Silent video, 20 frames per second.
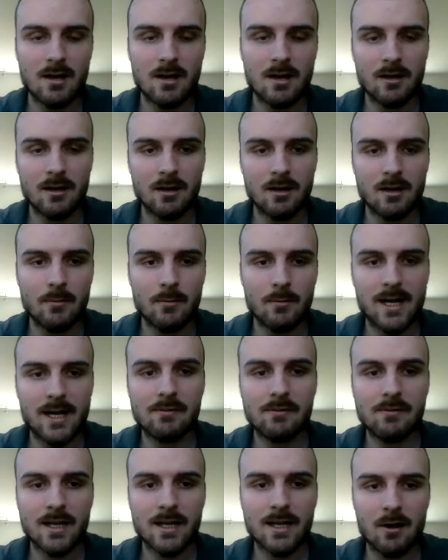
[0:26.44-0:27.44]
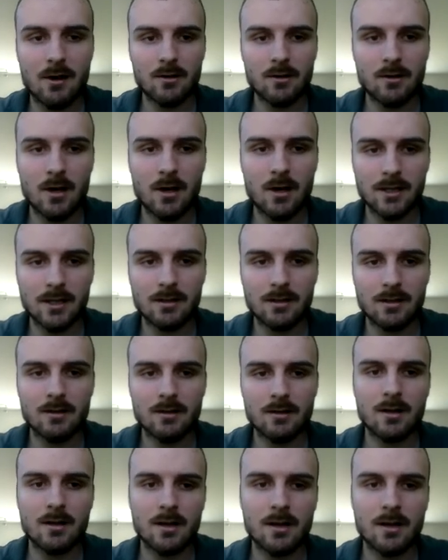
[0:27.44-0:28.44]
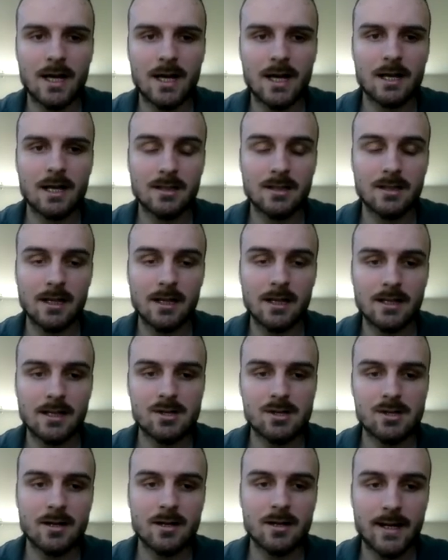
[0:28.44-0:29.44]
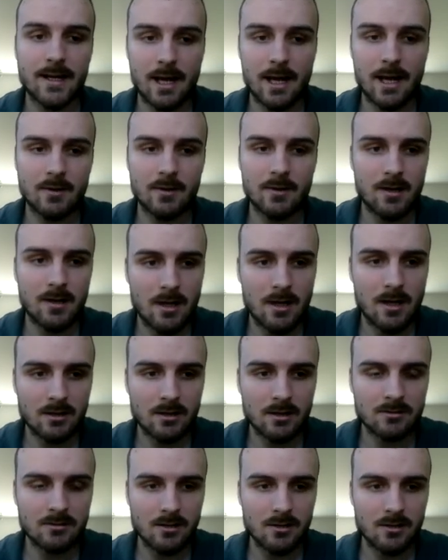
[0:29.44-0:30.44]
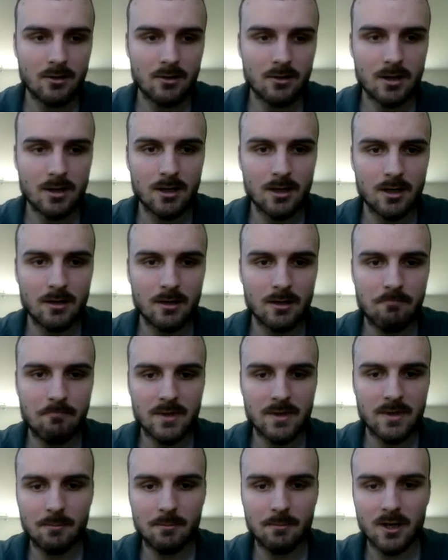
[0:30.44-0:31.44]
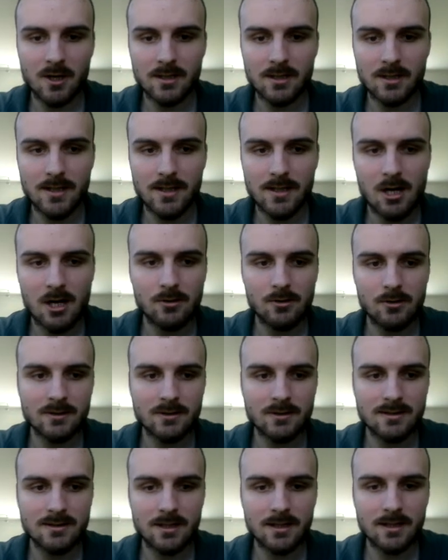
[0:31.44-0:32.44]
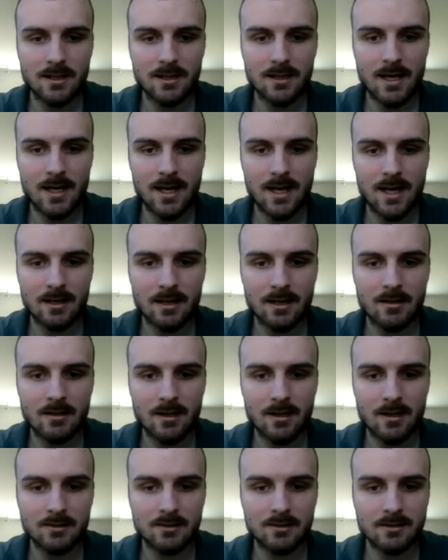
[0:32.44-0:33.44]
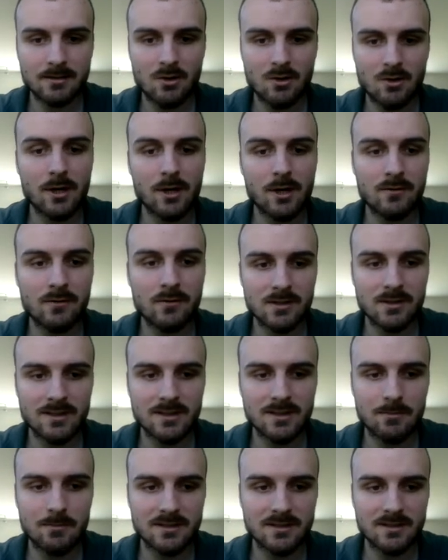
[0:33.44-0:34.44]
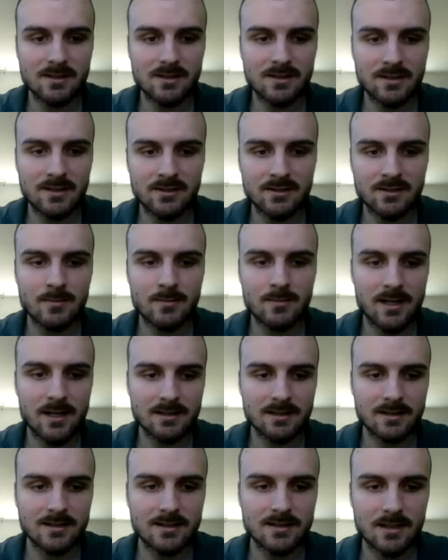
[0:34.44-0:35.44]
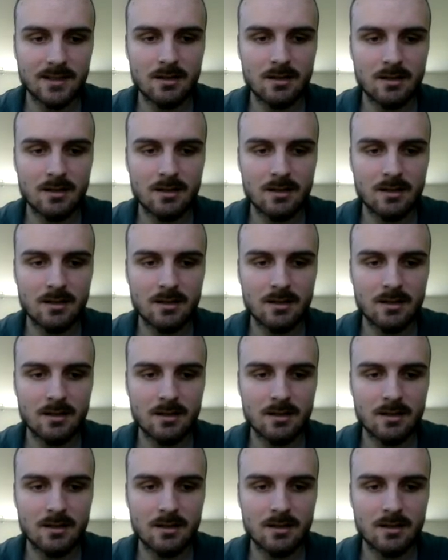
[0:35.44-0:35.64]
And I have an account on it as a teacher and an admin. So I'm logged in now. You can see that there's quite a few assignments in the system that I can see.